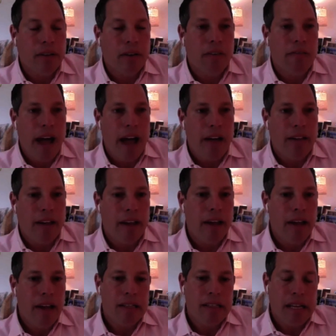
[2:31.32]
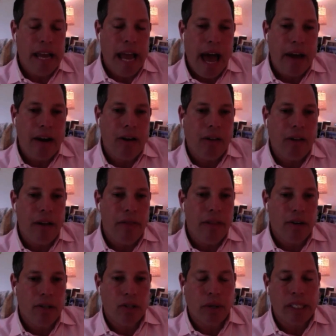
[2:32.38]
Valley, Seattle, and
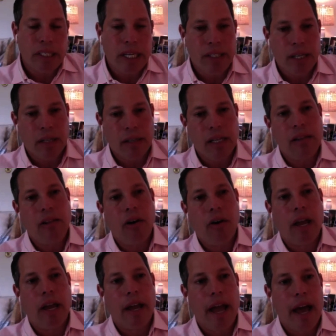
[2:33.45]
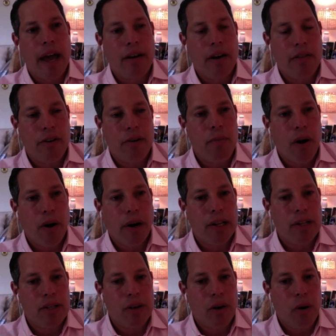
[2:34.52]
they're strategically looking at other
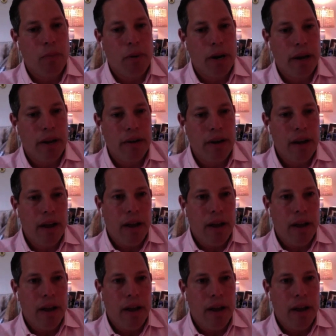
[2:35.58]
markets to open in.